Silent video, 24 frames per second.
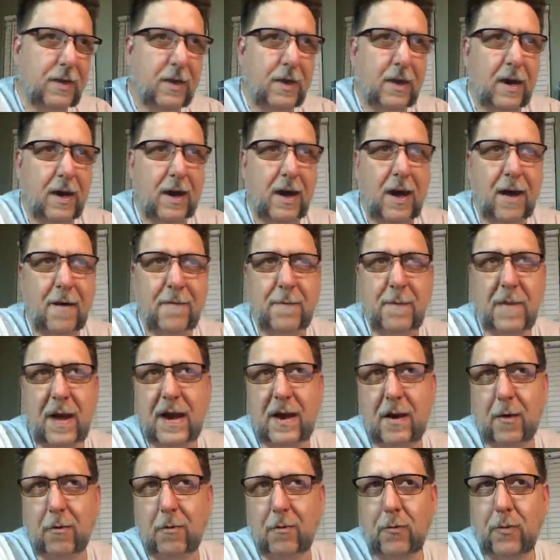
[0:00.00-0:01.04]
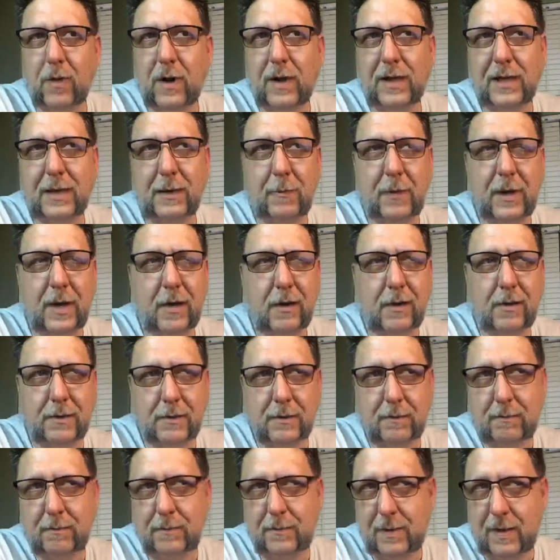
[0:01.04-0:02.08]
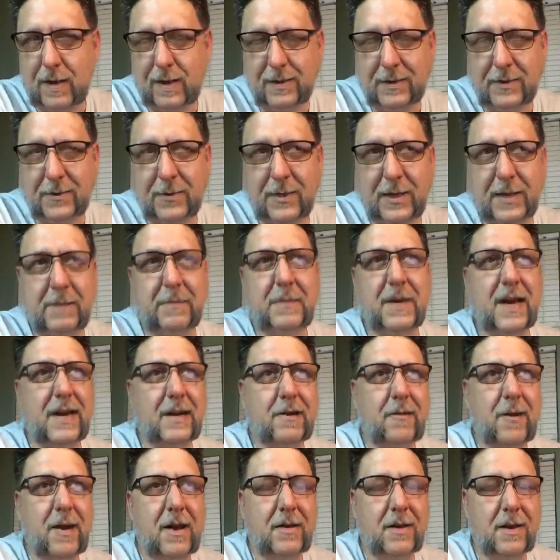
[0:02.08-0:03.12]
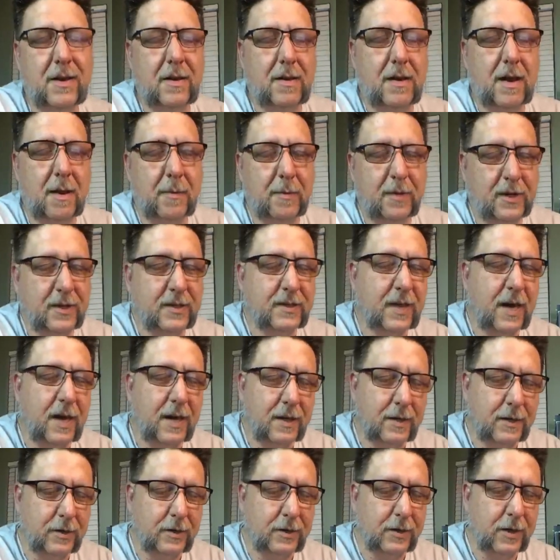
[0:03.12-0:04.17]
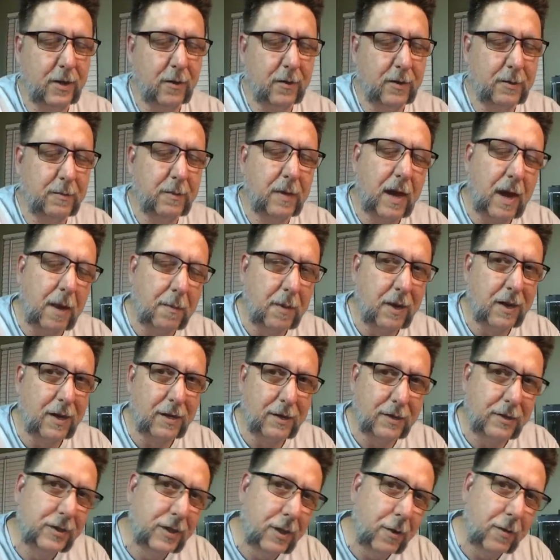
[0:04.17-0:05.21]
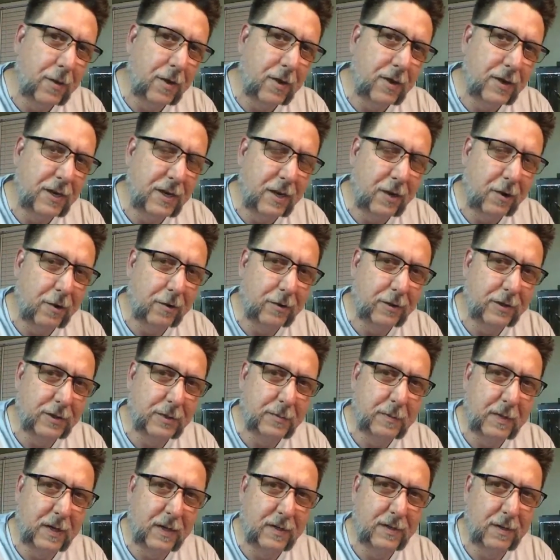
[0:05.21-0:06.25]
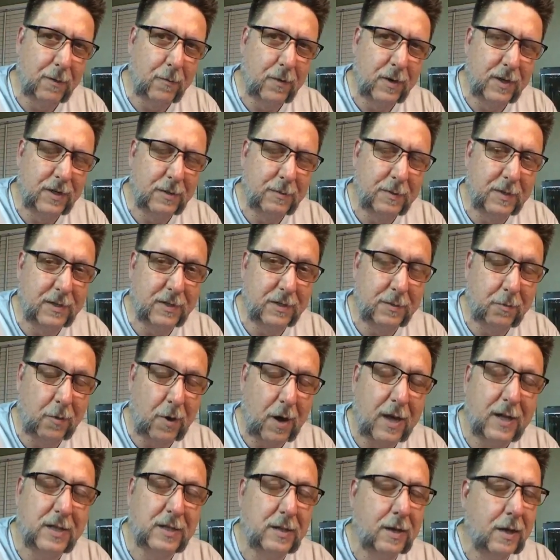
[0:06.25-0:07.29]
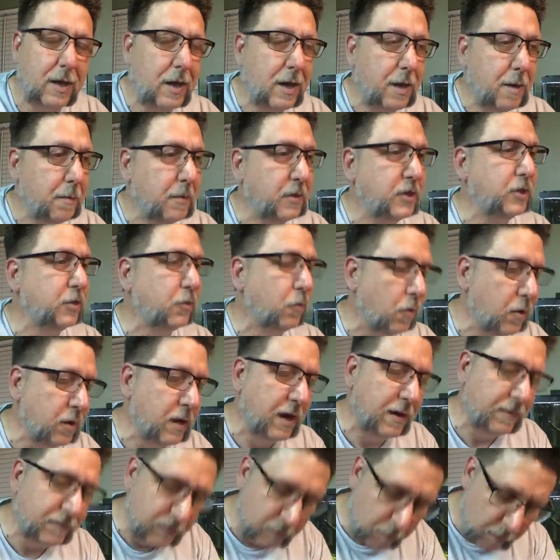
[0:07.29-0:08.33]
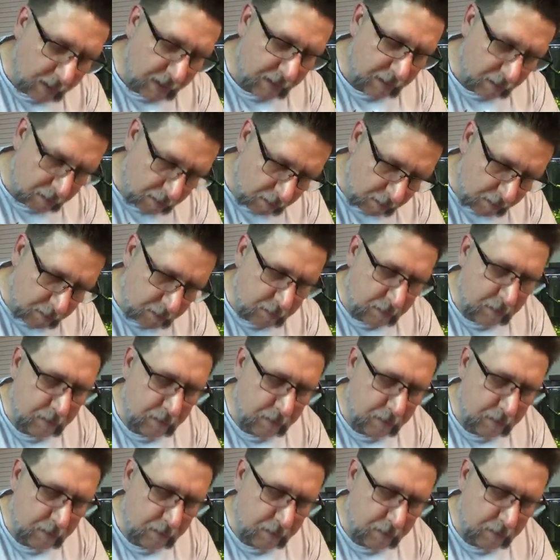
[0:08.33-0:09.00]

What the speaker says: I've made a really weird and unique background, and I'm excited to show it. But I'm not going to show it on here just because I want it to be a surprise. But you won't have to wait long,